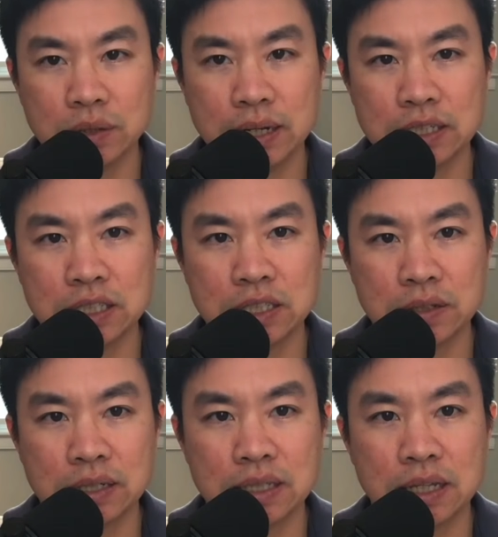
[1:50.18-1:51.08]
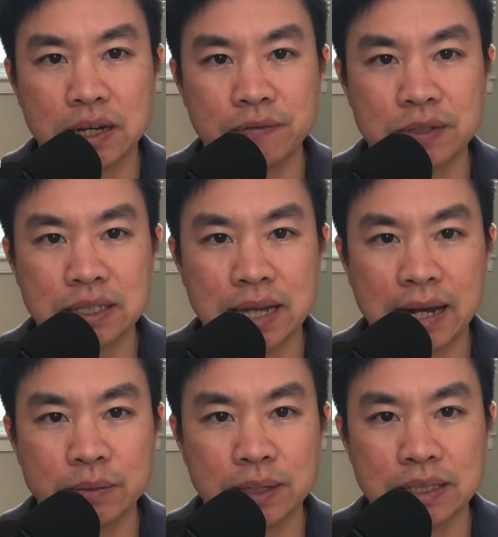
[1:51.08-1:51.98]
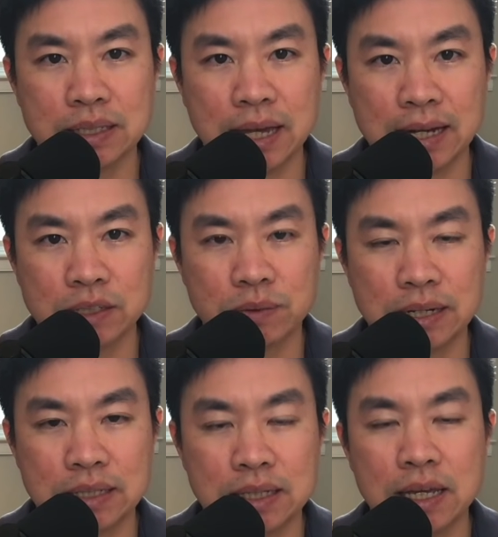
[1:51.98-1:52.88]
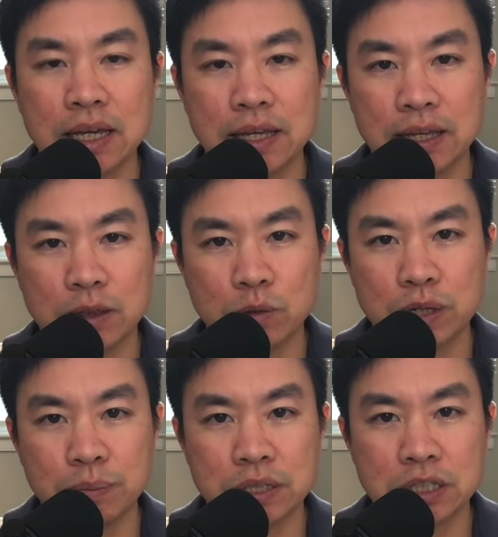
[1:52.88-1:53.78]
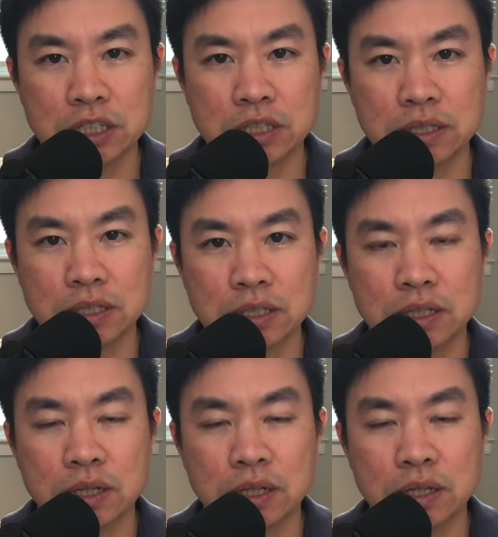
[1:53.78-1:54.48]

get a series of sideways X-rays in 3 positions,